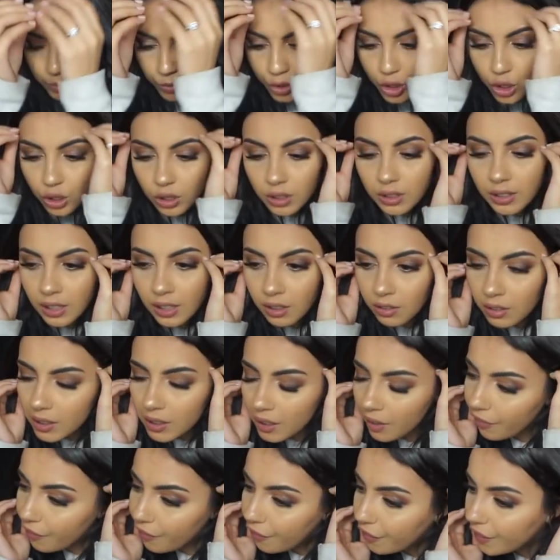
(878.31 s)
You
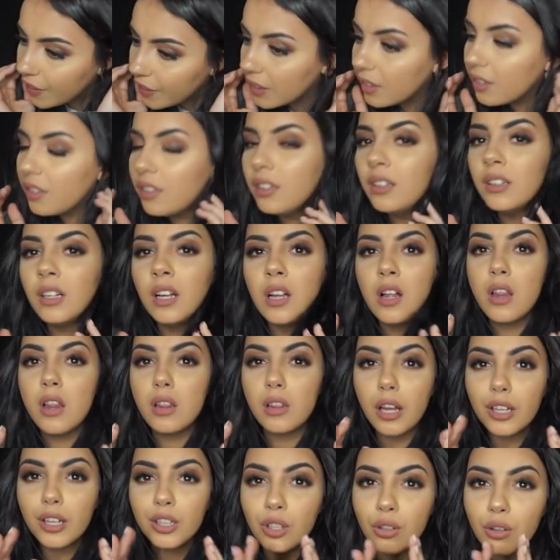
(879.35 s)
literally feel
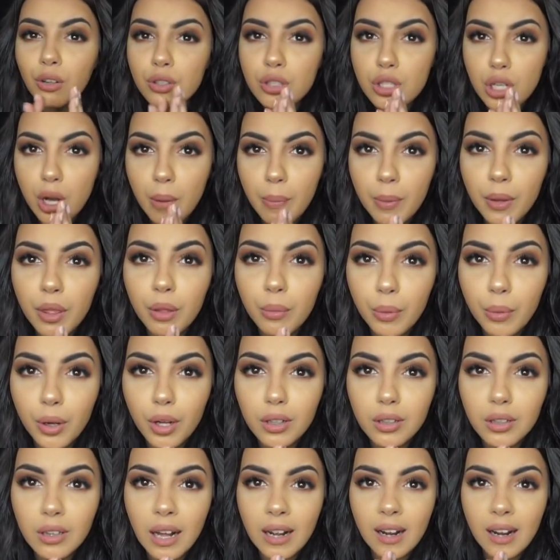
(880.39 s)
like you're on top of the
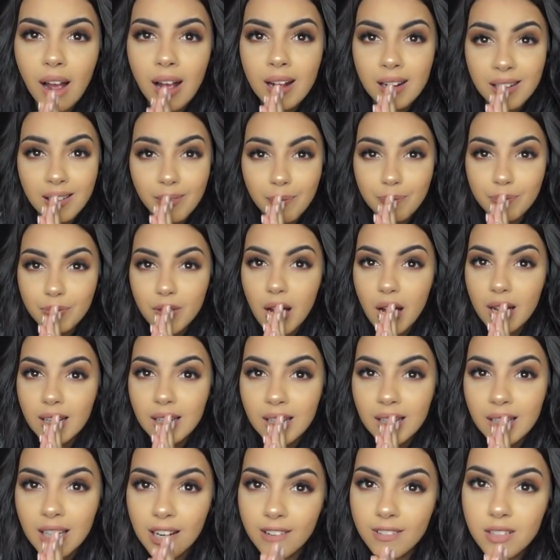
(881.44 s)
world. Like I
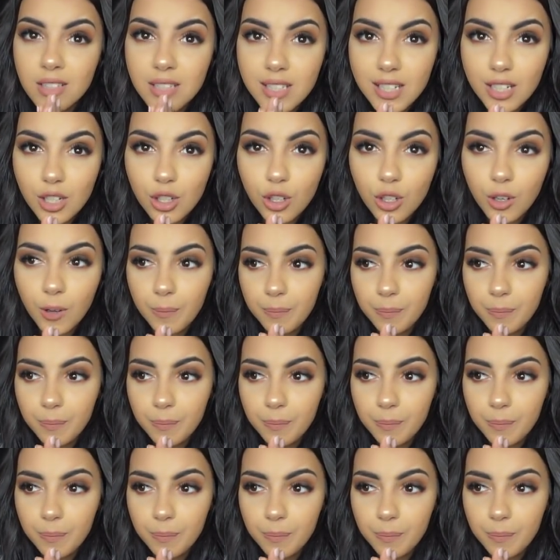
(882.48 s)
can guarantee